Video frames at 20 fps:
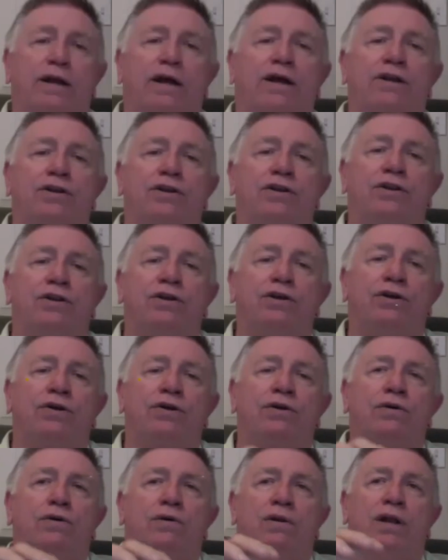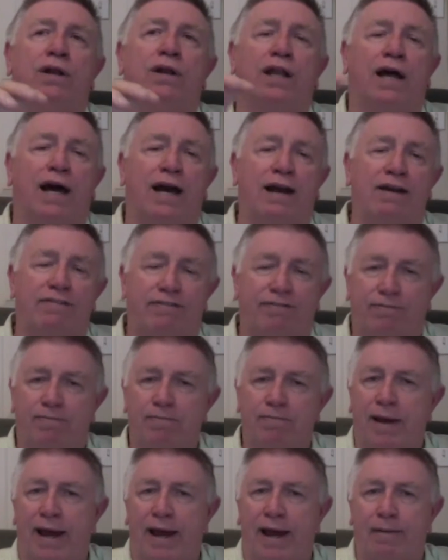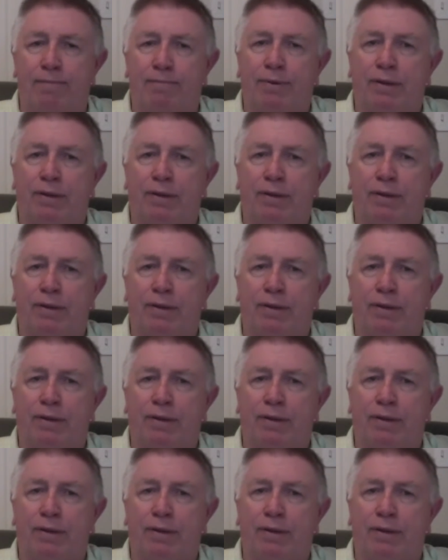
a new life map.